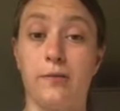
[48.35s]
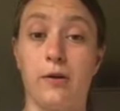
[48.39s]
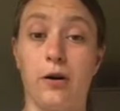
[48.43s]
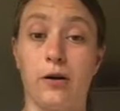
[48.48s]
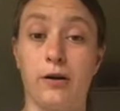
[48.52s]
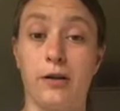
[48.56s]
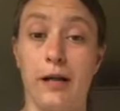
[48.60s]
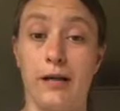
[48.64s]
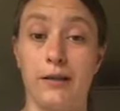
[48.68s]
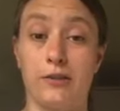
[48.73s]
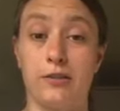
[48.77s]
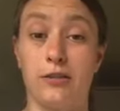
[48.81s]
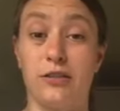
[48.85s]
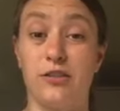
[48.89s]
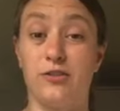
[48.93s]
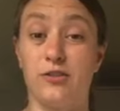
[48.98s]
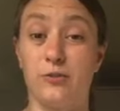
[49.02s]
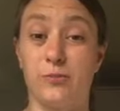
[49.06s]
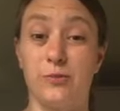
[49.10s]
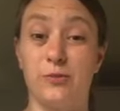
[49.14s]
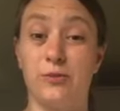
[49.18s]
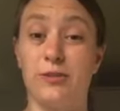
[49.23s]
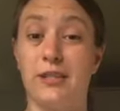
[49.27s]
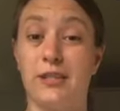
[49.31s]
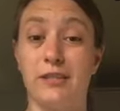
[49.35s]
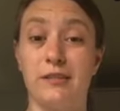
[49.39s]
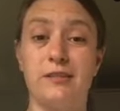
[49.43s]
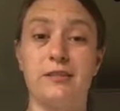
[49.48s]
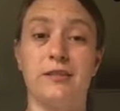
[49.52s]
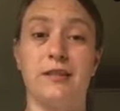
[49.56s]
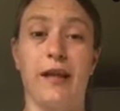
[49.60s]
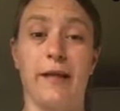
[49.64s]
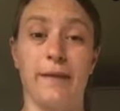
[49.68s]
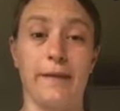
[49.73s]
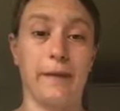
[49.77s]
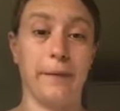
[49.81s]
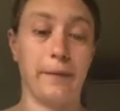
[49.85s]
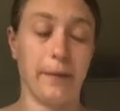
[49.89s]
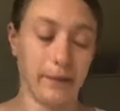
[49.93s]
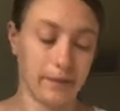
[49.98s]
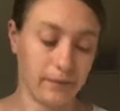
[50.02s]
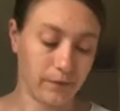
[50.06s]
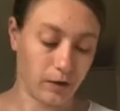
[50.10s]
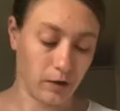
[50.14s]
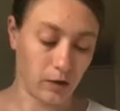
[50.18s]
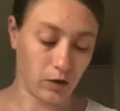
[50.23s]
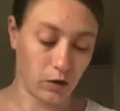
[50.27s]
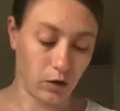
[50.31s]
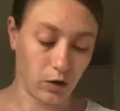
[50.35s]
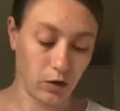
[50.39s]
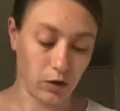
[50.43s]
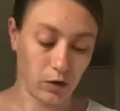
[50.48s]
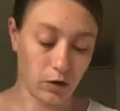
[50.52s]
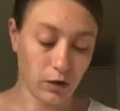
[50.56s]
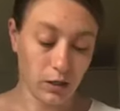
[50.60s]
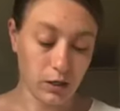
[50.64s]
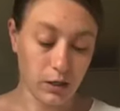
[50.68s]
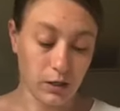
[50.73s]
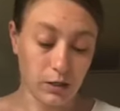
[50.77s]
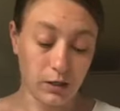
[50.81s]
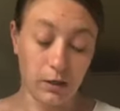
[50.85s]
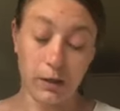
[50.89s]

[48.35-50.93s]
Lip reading: but I actually doubled these to get the amount that I've got.